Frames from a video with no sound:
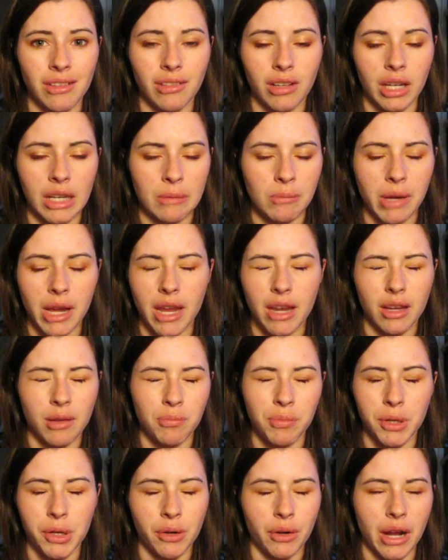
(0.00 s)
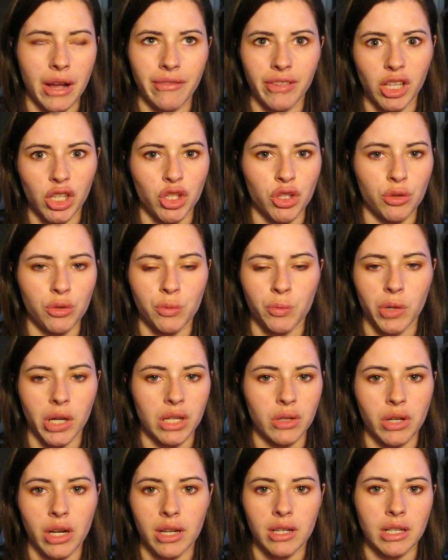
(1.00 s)
and my computer have issues when I
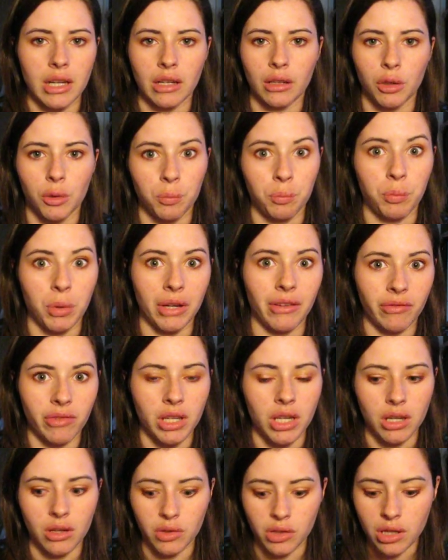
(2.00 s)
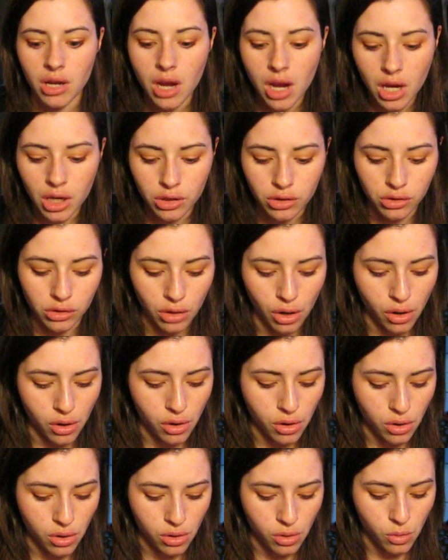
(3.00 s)
try and download big videos.
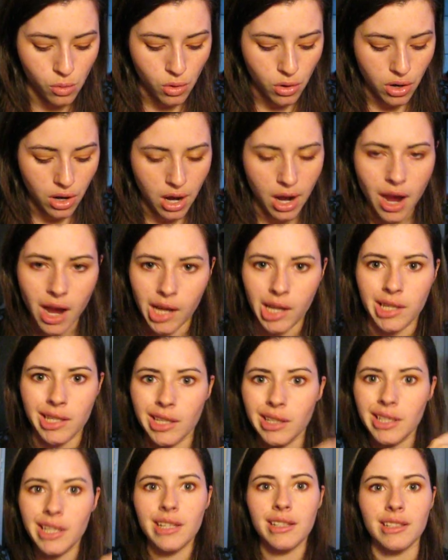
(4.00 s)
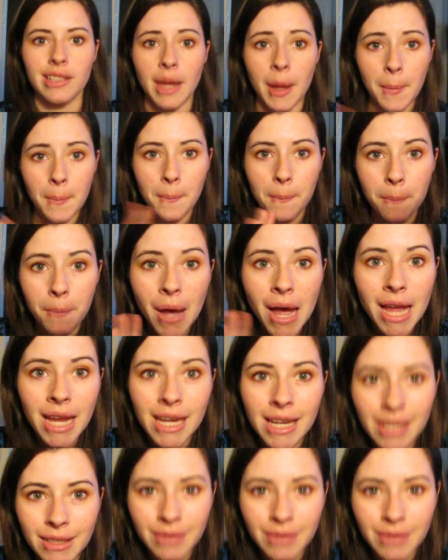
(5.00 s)
So until next time, bye.